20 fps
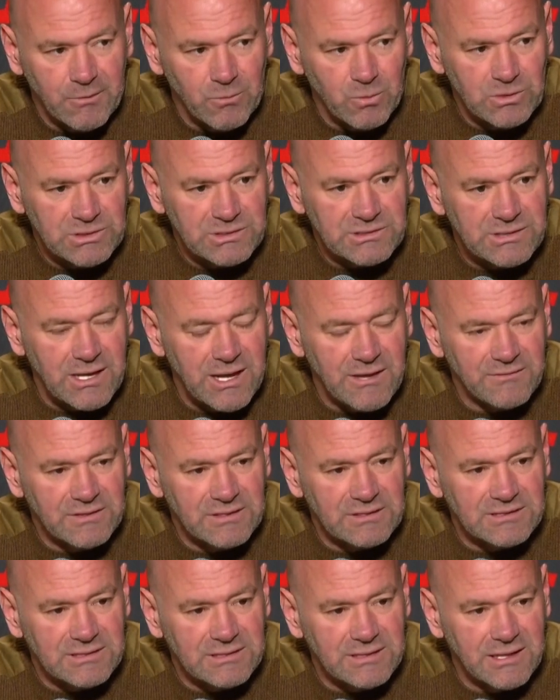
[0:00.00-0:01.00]
was
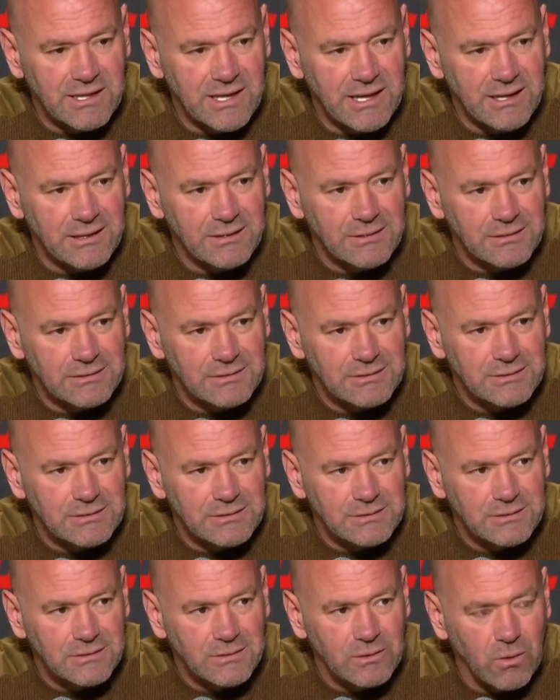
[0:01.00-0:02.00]
obviously a
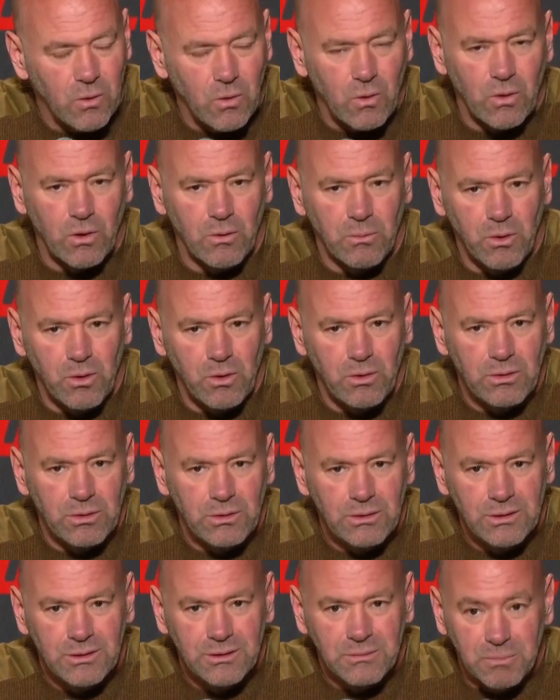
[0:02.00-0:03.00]
horrible
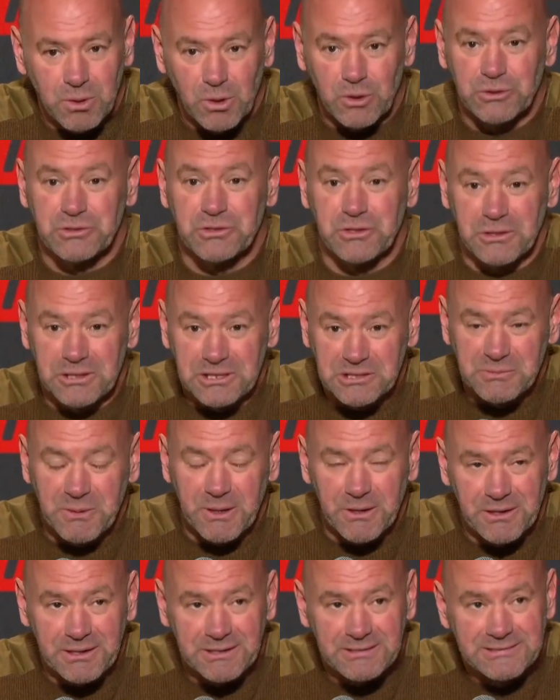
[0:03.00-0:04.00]
personal
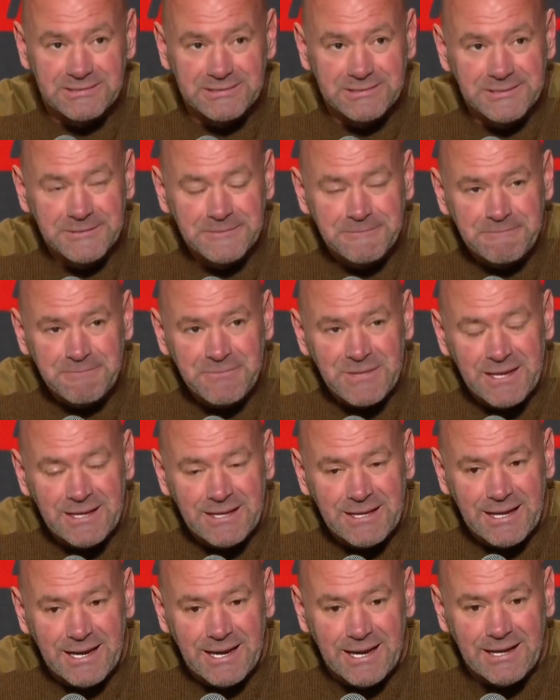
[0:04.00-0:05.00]
experience.
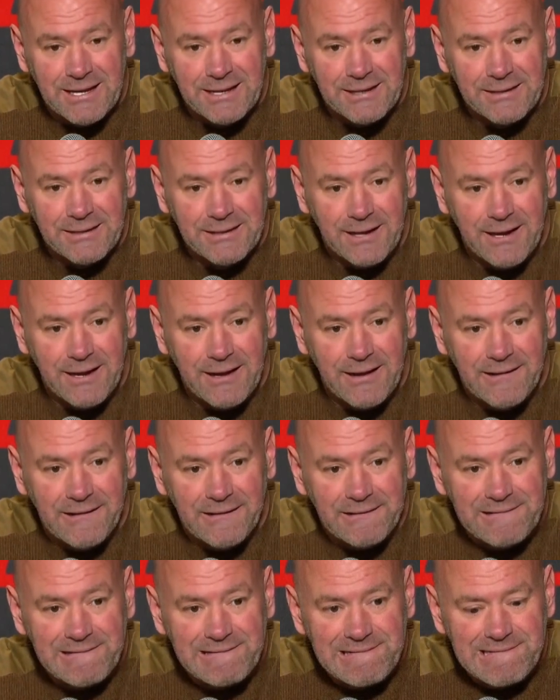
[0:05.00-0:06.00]
And,
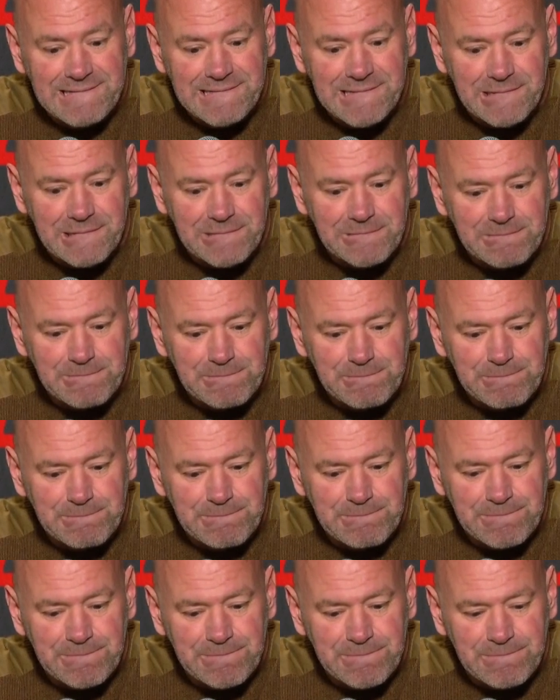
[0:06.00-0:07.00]
you know,
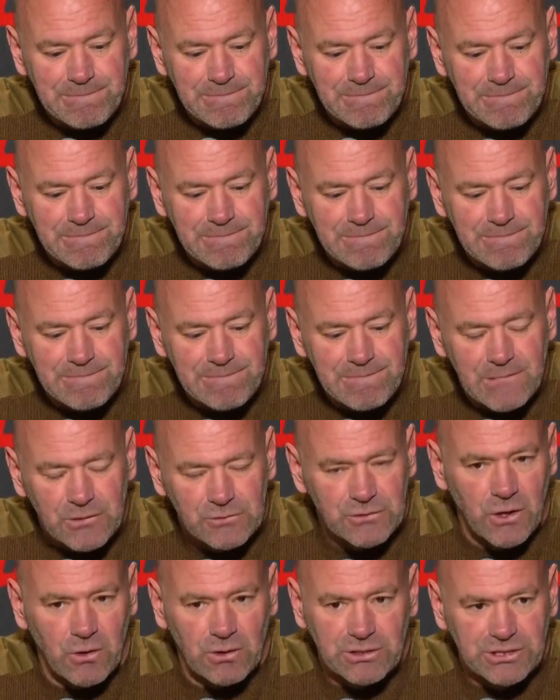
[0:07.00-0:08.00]

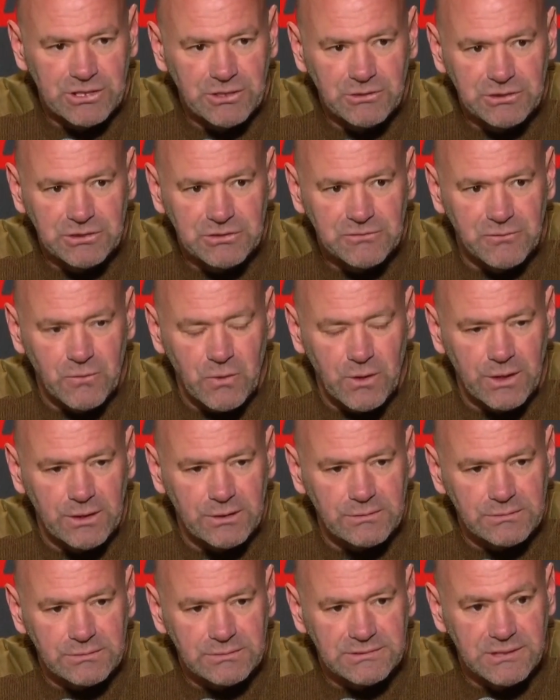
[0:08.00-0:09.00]
there's no excuses for it.
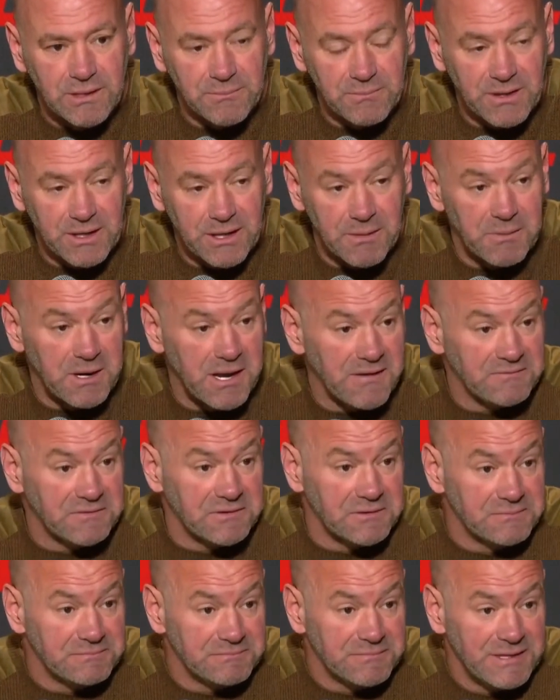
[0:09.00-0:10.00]
Something that I'm going to have
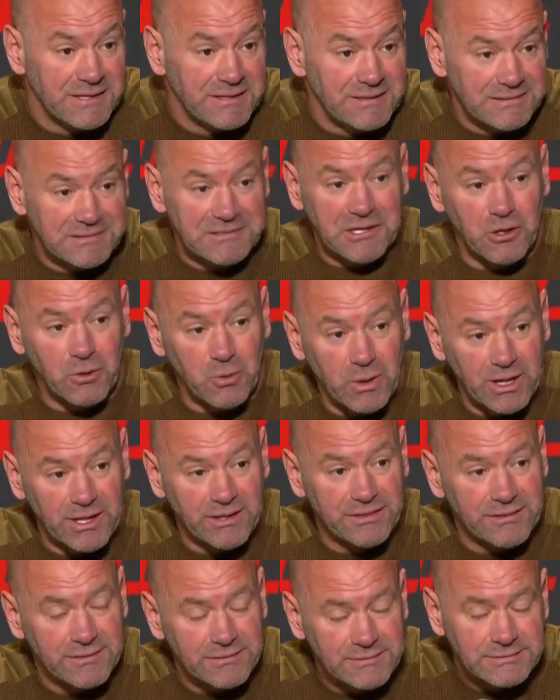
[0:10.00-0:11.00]
to deal
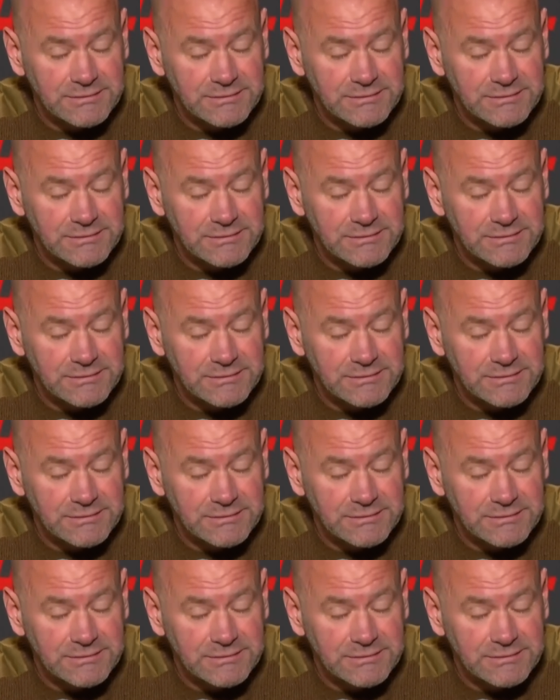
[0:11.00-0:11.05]
with